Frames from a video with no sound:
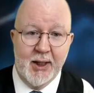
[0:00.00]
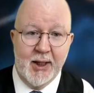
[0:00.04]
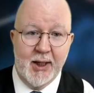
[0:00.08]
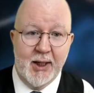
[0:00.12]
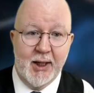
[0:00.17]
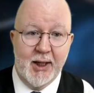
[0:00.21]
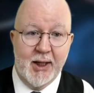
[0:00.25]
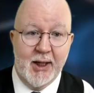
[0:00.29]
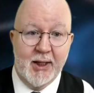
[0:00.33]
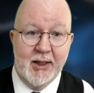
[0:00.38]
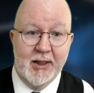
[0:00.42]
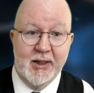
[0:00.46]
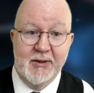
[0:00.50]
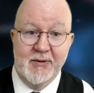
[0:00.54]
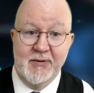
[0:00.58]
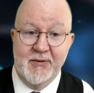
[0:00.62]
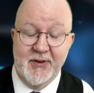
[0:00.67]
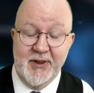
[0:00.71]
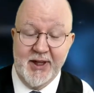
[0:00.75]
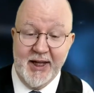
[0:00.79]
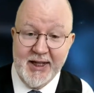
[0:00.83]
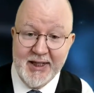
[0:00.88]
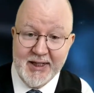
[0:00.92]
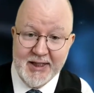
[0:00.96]
And if
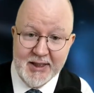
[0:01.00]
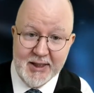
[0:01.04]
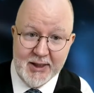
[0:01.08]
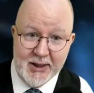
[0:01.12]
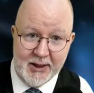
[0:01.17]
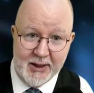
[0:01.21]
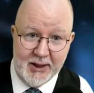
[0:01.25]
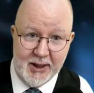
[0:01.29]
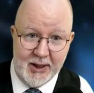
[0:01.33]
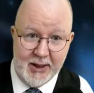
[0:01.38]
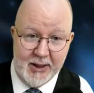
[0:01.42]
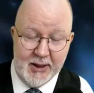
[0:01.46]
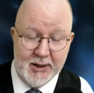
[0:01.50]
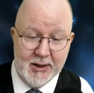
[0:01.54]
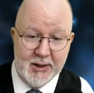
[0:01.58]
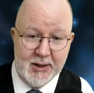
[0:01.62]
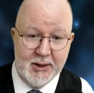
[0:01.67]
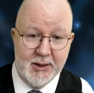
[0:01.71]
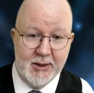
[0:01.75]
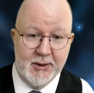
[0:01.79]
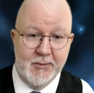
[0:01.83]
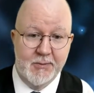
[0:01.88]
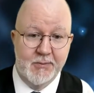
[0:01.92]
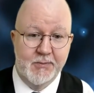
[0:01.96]
that's the case,
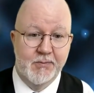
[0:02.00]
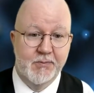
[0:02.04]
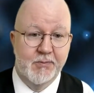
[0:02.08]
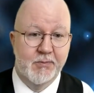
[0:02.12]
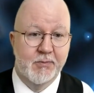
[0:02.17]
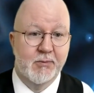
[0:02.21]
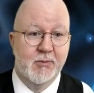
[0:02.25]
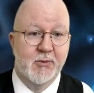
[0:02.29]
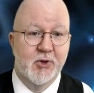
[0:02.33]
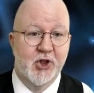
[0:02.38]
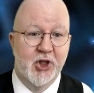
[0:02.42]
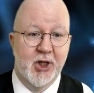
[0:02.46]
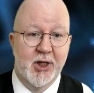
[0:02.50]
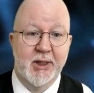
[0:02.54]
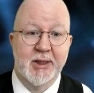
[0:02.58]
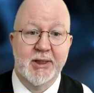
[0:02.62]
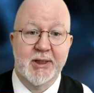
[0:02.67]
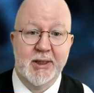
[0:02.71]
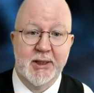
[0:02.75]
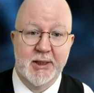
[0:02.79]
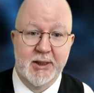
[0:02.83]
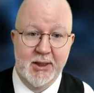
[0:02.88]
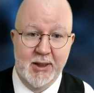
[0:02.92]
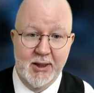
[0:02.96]

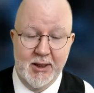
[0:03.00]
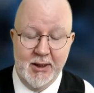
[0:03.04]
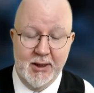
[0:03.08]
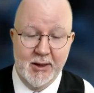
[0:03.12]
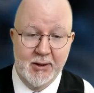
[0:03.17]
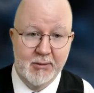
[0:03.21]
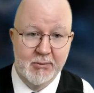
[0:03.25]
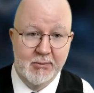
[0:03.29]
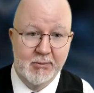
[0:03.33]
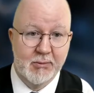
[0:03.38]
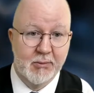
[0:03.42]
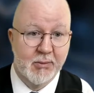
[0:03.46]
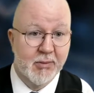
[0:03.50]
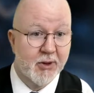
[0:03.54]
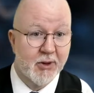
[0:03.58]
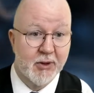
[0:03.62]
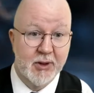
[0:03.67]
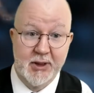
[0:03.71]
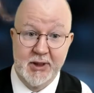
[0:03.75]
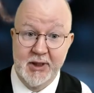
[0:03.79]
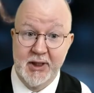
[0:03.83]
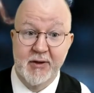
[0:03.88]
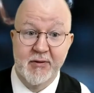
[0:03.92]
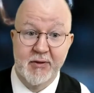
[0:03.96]
chances are, there is
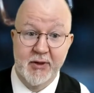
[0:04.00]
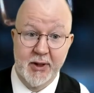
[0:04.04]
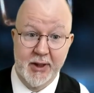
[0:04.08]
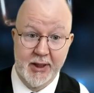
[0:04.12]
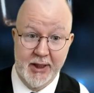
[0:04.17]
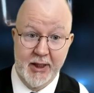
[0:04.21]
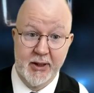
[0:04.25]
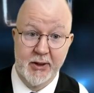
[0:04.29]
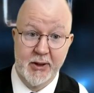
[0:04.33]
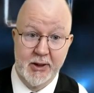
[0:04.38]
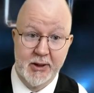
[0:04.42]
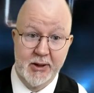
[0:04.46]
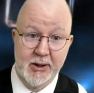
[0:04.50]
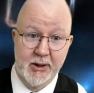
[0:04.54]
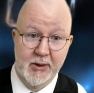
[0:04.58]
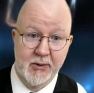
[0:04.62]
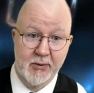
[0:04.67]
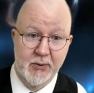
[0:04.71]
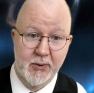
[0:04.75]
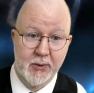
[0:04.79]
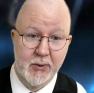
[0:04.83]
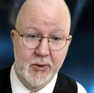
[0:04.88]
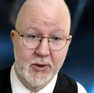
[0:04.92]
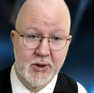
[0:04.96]
never a guarantee, of
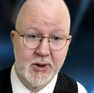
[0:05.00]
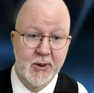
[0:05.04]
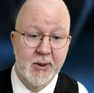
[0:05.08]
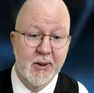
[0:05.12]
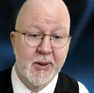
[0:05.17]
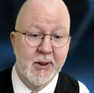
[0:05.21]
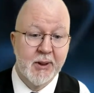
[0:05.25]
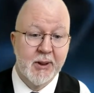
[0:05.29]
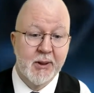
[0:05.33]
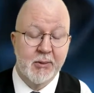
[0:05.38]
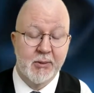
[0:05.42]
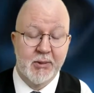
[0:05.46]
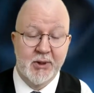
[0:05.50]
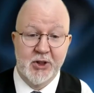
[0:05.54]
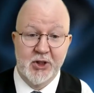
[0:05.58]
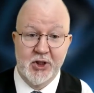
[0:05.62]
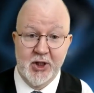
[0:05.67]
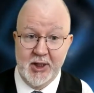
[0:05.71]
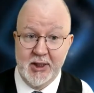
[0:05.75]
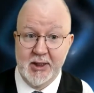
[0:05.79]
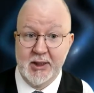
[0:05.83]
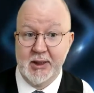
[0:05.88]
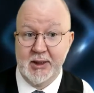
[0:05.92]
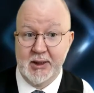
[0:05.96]
course, but
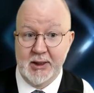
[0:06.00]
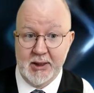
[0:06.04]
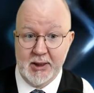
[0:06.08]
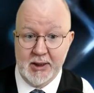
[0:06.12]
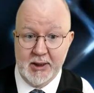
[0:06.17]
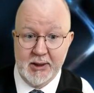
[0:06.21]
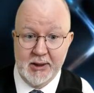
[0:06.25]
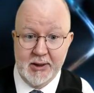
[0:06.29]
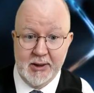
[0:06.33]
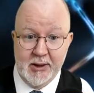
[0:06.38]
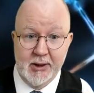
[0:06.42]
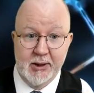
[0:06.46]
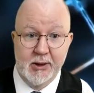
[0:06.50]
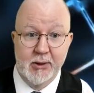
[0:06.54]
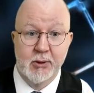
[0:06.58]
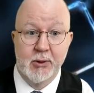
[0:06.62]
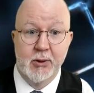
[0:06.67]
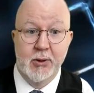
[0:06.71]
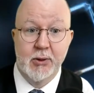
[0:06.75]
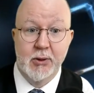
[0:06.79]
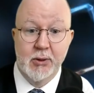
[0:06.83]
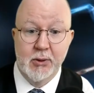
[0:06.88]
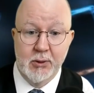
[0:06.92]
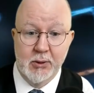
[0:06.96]
chances are that you
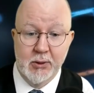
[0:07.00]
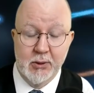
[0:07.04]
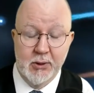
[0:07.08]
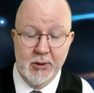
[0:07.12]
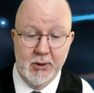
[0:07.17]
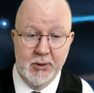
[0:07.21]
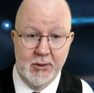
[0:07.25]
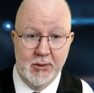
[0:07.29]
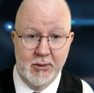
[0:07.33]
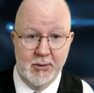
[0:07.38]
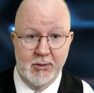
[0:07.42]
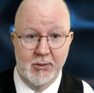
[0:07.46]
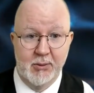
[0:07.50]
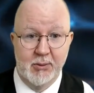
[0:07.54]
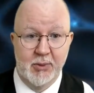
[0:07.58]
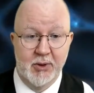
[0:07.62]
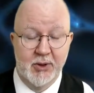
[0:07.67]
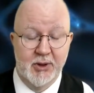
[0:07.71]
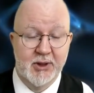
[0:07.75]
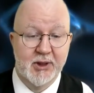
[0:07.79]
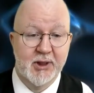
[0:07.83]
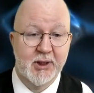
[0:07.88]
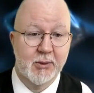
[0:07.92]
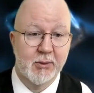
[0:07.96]
could
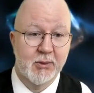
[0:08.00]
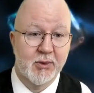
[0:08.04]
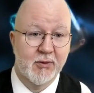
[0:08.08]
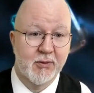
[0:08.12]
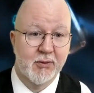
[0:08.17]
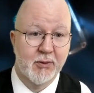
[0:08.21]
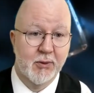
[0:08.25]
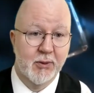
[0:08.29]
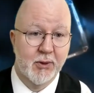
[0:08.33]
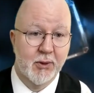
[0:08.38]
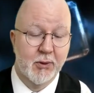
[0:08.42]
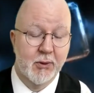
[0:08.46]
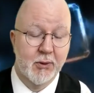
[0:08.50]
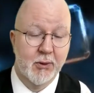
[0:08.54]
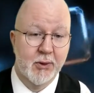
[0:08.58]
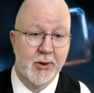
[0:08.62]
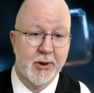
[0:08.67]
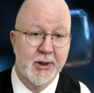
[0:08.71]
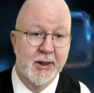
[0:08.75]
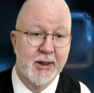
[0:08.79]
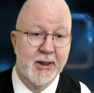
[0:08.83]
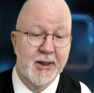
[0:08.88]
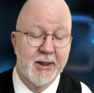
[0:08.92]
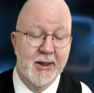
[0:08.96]
proceed before court
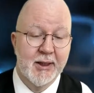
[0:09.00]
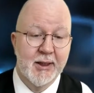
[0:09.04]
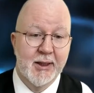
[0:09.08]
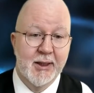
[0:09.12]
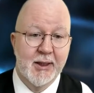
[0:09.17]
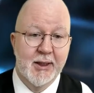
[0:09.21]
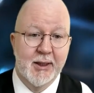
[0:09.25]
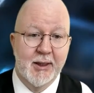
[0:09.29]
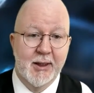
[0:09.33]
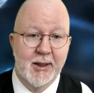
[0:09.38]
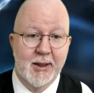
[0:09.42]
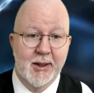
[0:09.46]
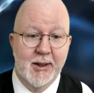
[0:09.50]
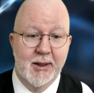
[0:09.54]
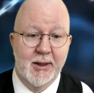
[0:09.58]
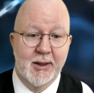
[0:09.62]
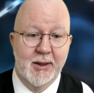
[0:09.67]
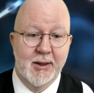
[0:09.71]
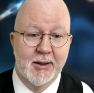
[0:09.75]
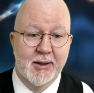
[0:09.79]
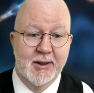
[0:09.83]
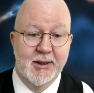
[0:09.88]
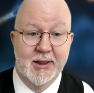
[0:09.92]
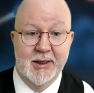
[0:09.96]

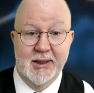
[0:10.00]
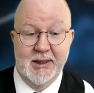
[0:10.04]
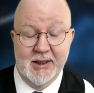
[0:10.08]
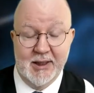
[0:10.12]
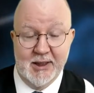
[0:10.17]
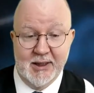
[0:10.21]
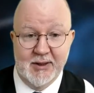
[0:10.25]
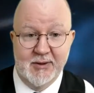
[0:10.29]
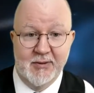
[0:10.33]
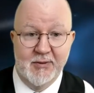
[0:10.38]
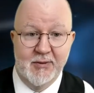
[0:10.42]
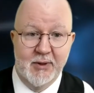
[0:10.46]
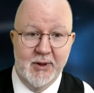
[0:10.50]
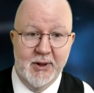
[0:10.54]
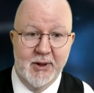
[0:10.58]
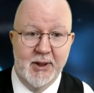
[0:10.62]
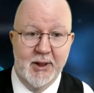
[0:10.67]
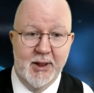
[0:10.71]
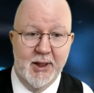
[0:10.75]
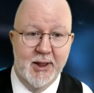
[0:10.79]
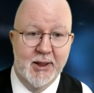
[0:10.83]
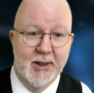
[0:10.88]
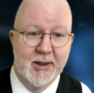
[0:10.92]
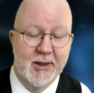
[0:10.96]
successfully
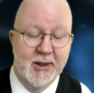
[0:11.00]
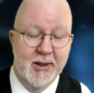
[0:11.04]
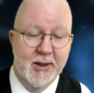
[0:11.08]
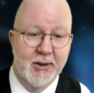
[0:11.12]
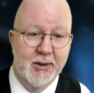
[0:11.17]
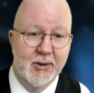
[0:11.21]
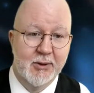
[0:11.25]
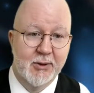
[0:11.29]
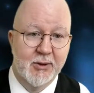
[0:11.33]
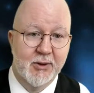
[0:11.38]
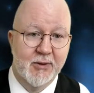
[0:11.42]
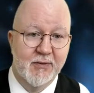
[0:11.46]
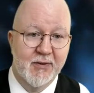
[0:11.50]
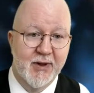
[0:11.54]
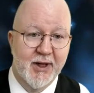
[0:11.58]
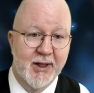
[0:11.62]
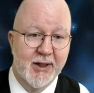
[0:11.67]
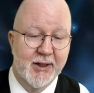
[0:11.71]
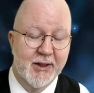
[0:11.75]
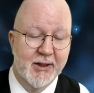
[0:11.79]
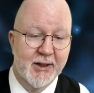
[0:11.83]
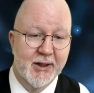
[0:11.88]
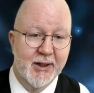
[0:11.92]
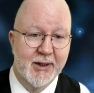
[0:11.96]
asking to
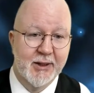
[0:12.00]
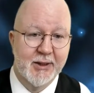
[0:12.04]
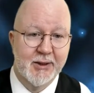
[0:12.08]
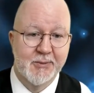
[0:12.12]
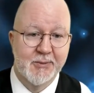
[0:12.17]
invalidate